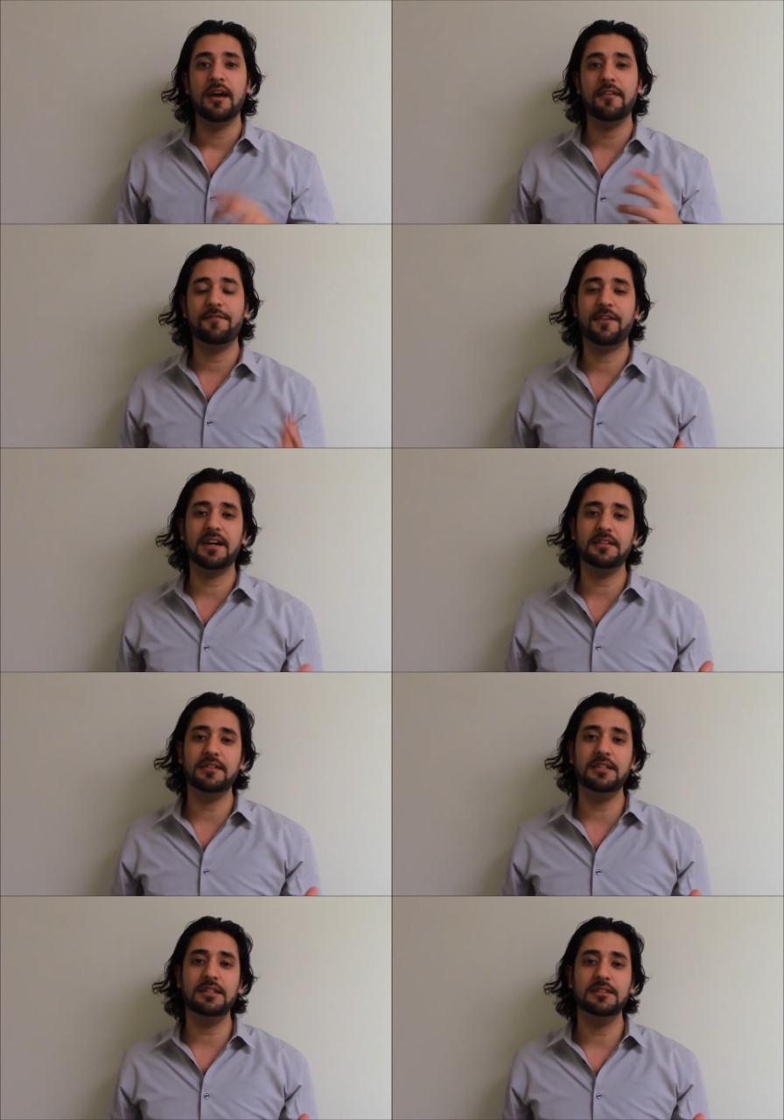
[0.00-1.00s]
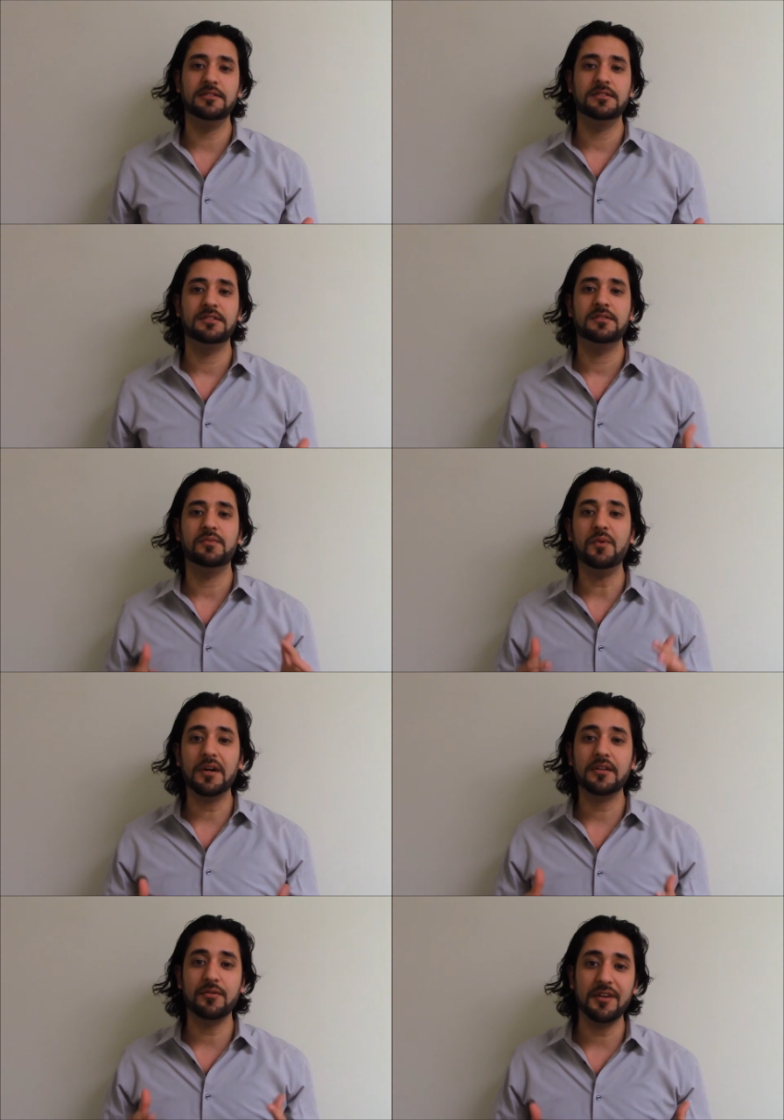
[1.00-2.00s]
And finally,
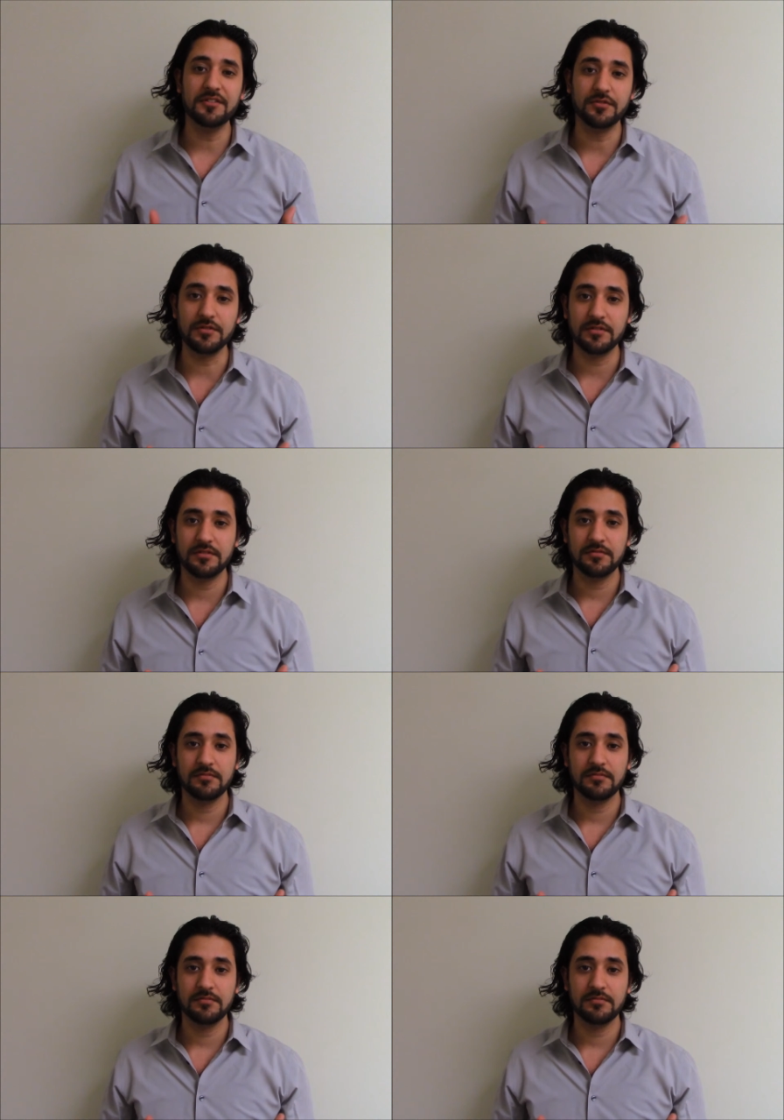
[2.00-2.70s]
work the rentals.